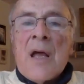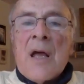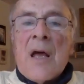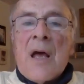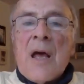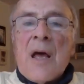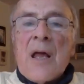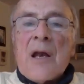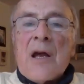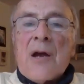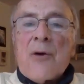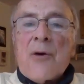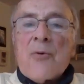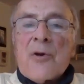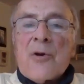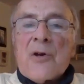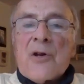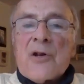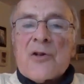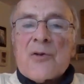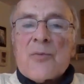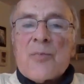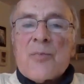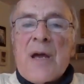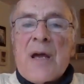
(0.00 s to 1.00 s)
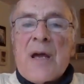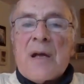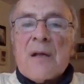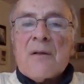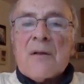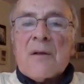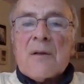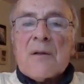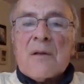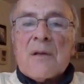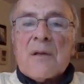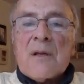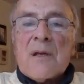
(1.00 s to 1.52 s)
and I would expect
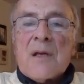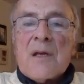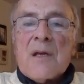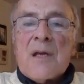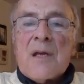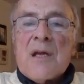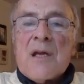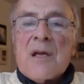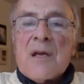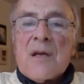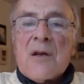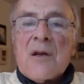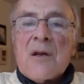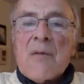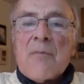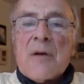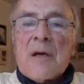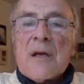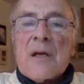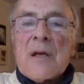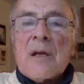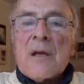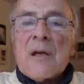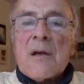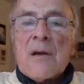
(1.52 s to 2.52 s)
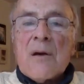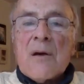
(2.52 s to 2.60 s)
that the economic